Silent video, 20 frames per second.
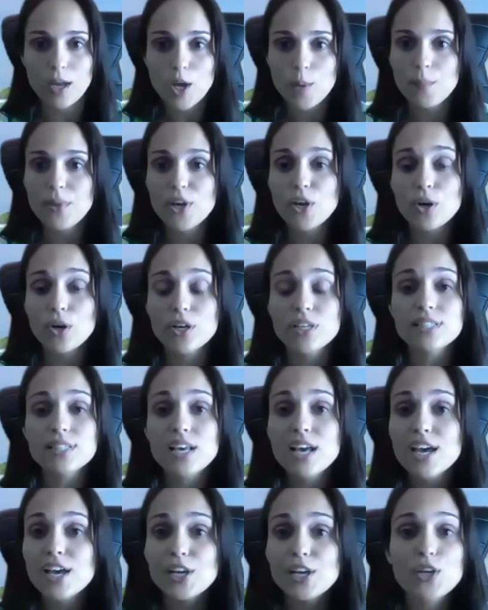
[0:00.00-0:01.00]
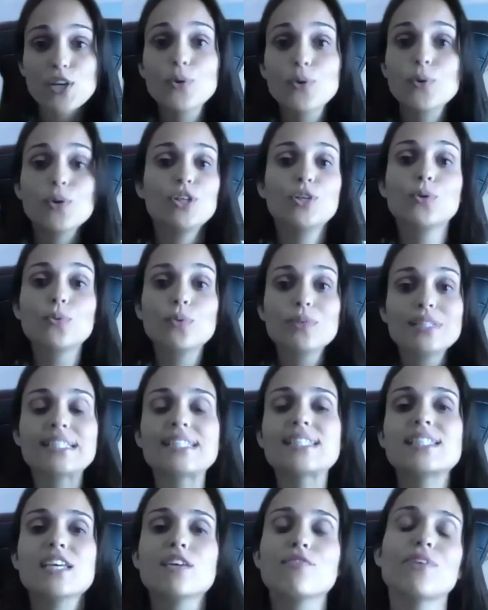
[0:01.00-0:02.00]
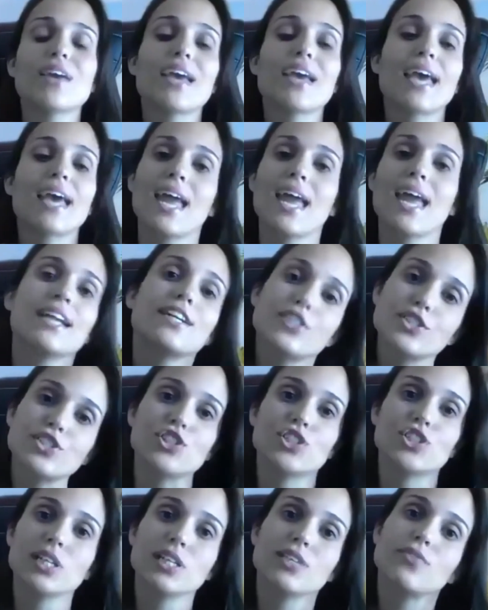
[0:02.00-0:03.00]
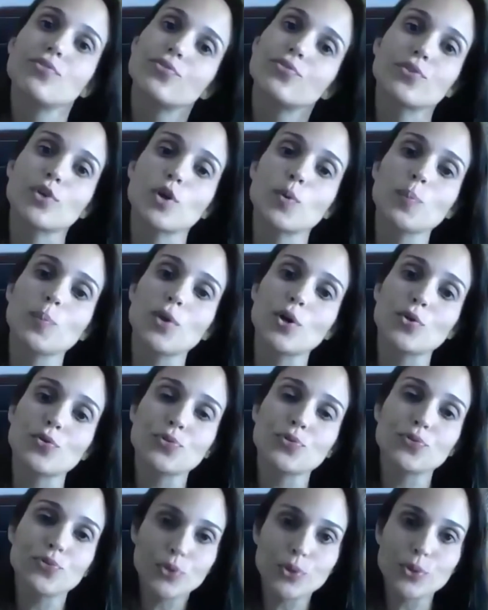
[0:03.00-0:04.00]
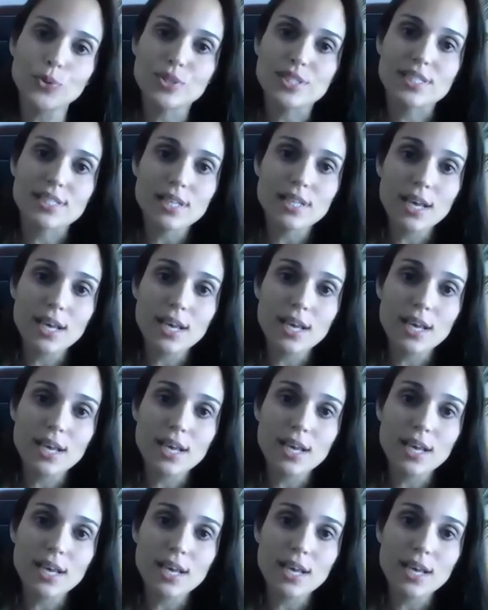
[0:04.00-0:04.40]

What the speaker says: because you're receiving energy from your foods.